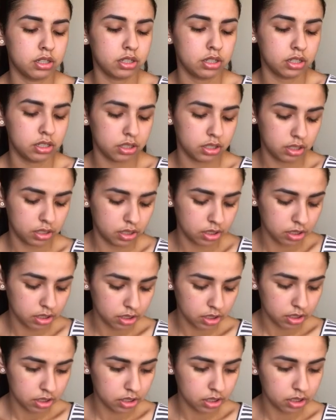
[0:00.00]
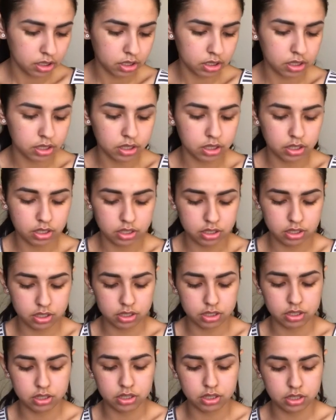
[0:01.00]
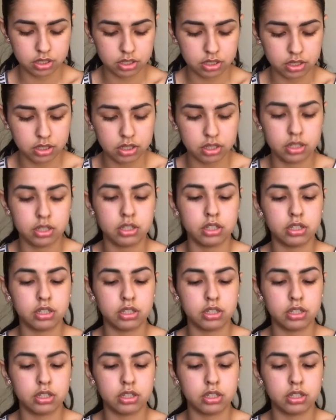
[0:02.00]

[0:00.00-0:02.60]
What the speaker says: [no speech]